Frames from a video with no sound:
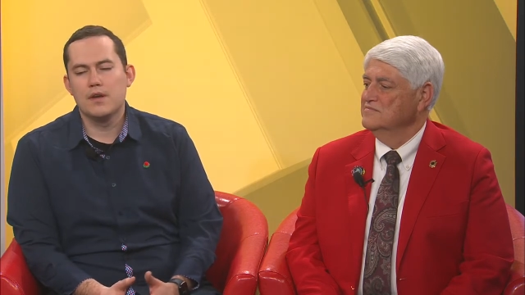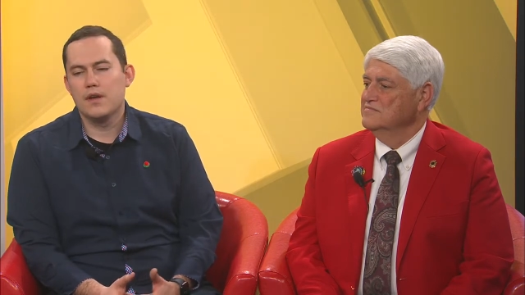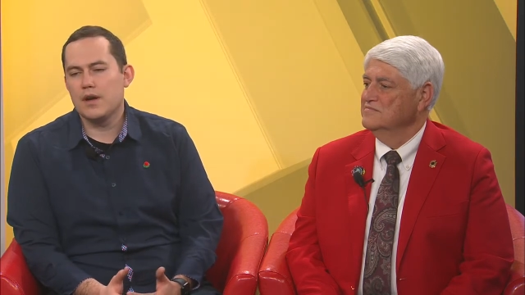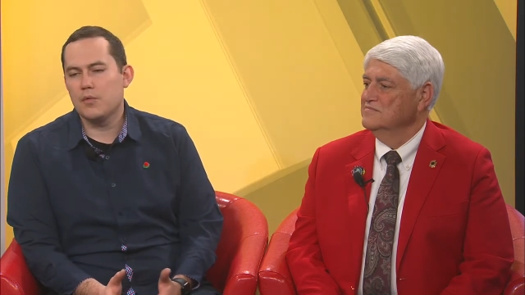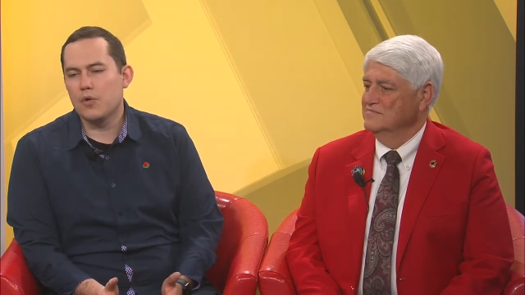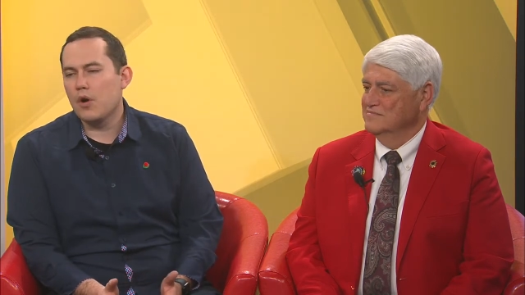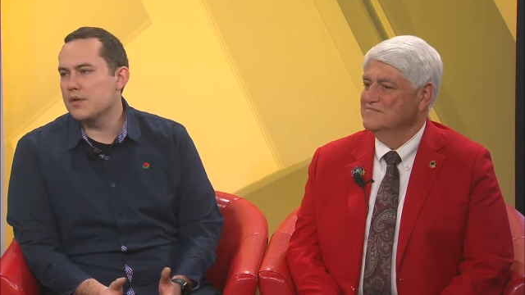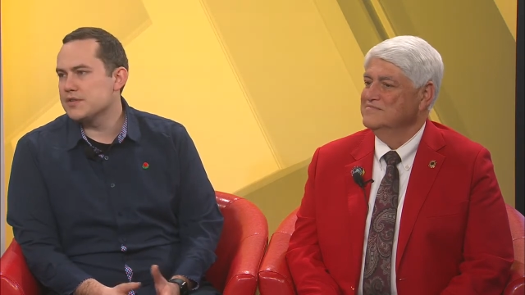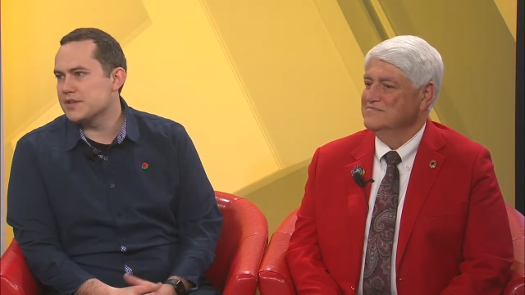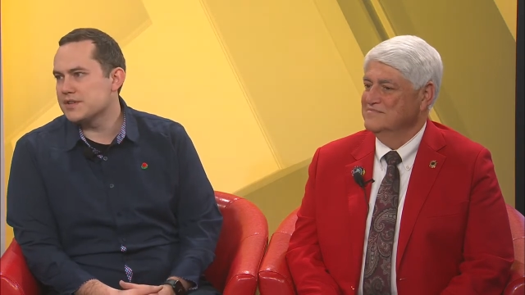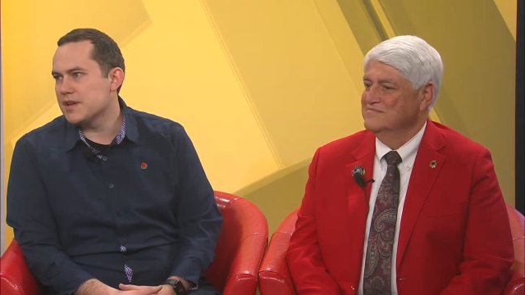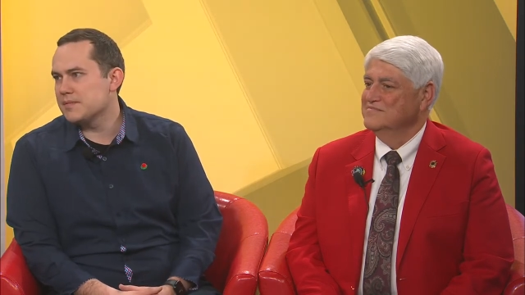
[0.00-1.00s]
Speaker 1: Uh, we're always
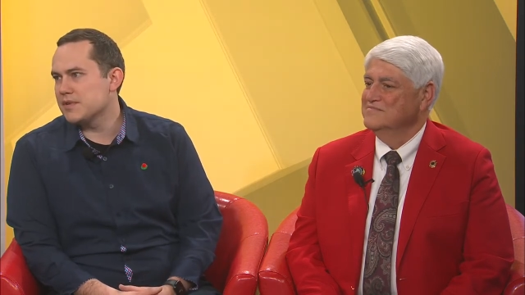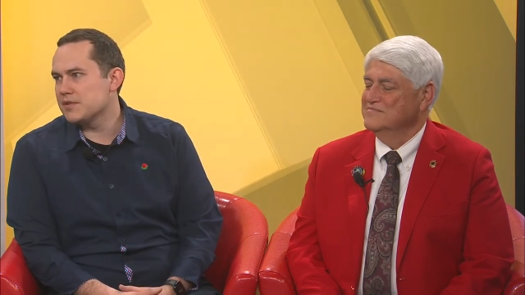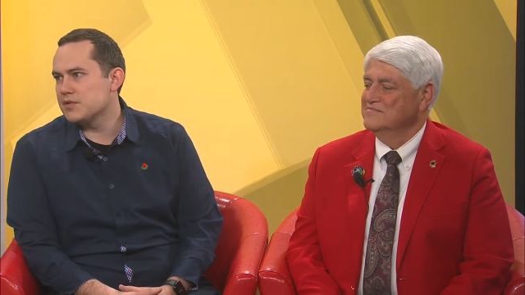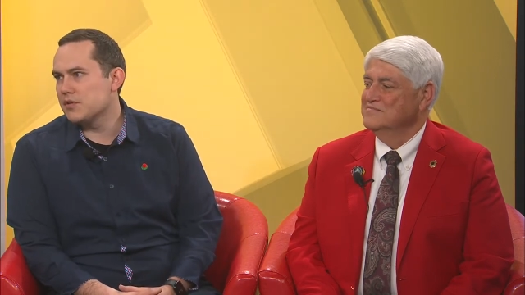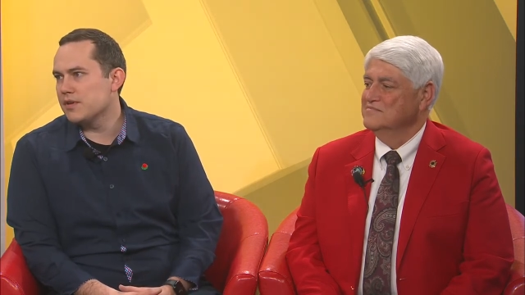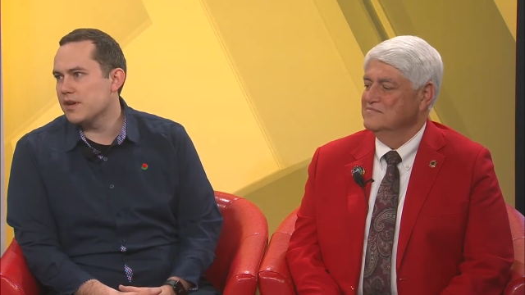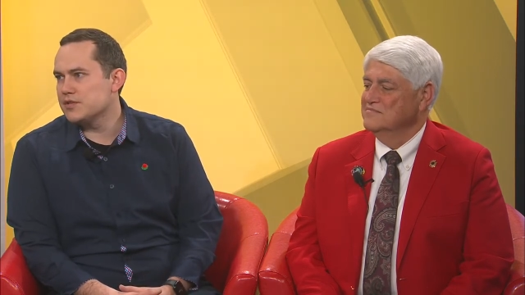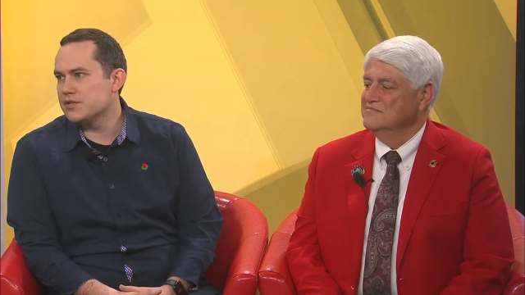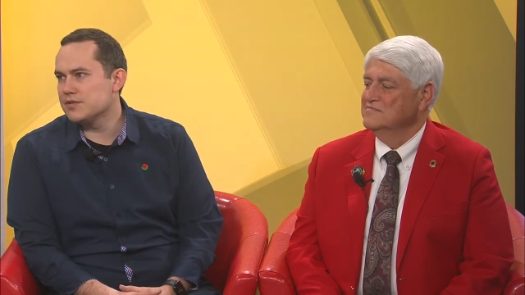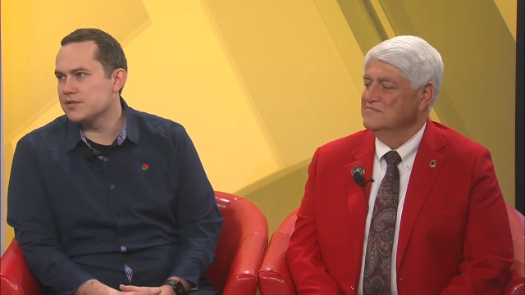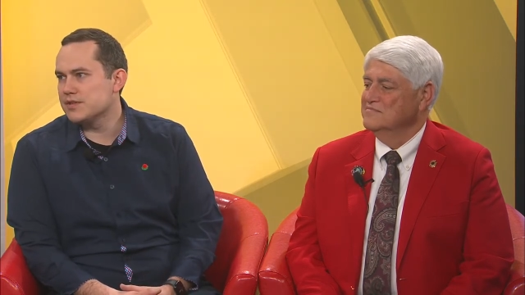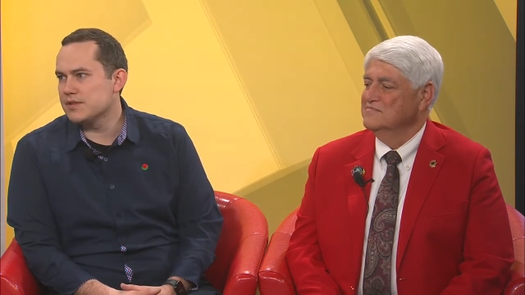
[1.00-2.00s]
accepting
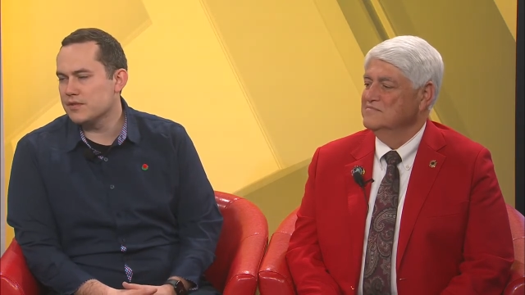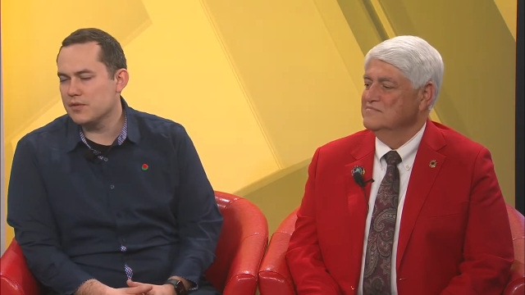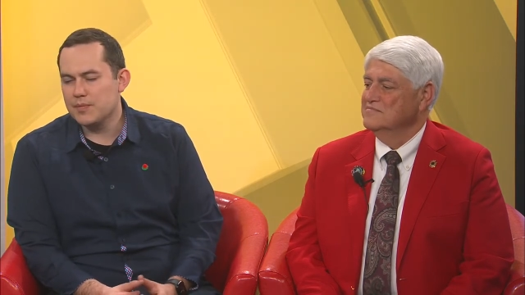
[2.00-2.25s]
donations, and there'll